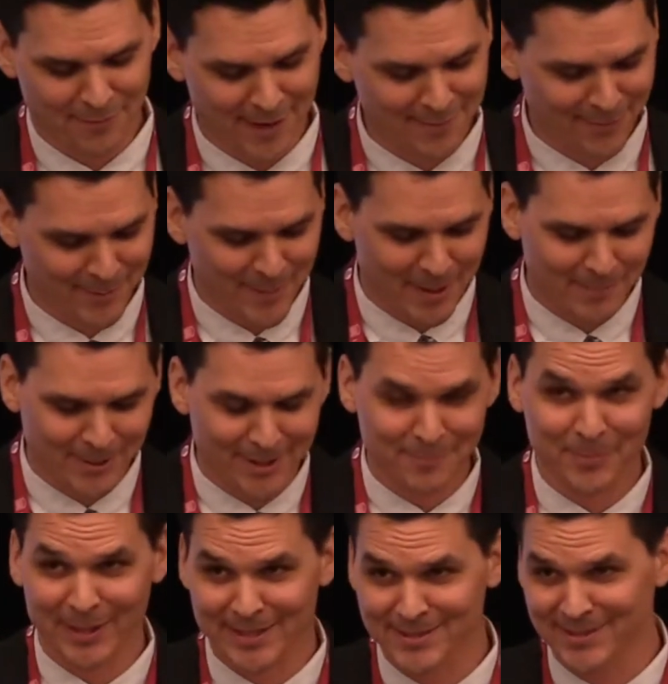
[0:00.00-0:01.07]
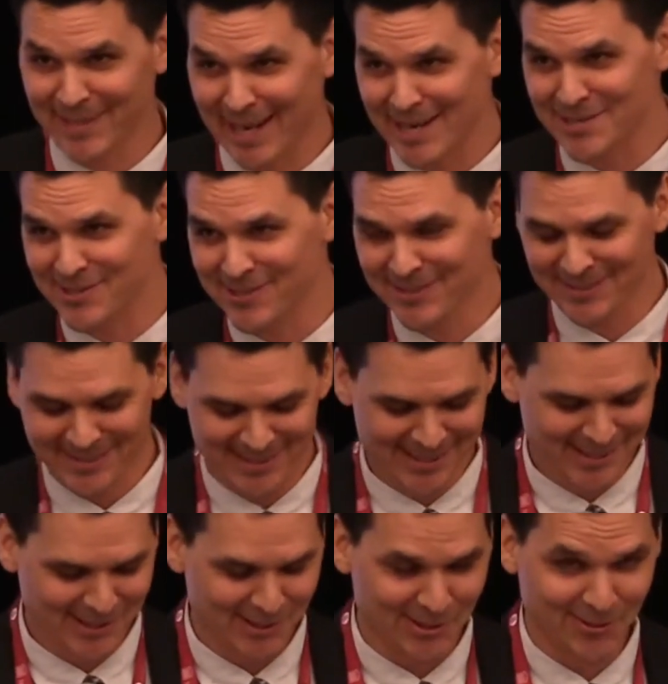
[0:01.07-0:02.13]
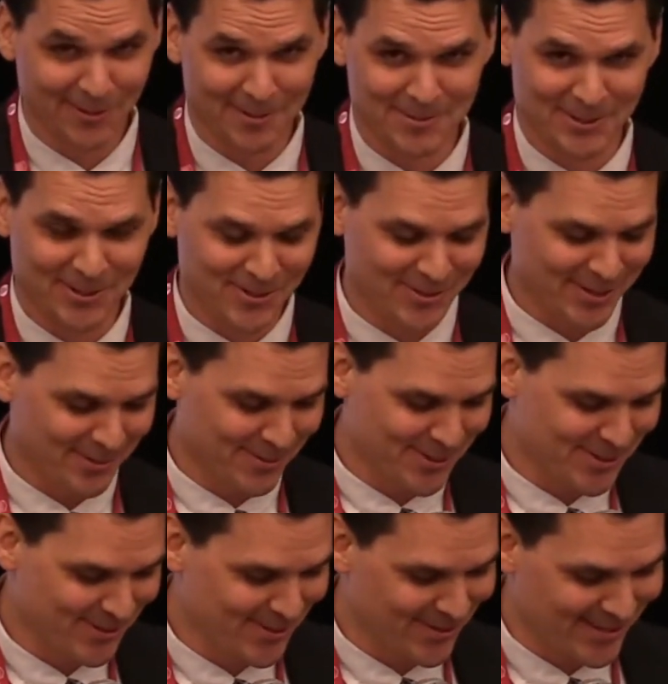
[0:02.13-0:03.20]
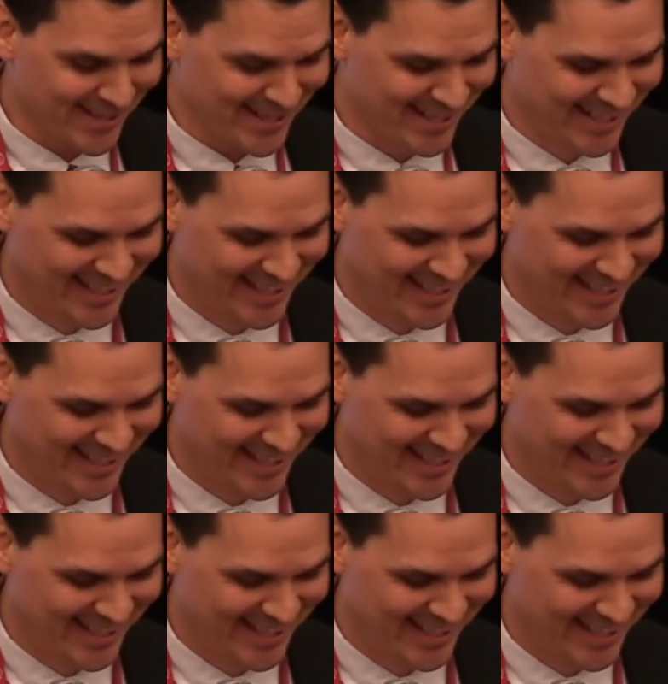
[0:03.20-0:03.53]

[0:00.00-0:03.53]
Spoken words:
favorite memory of Blaine Scatchard, you know I was going there with a story,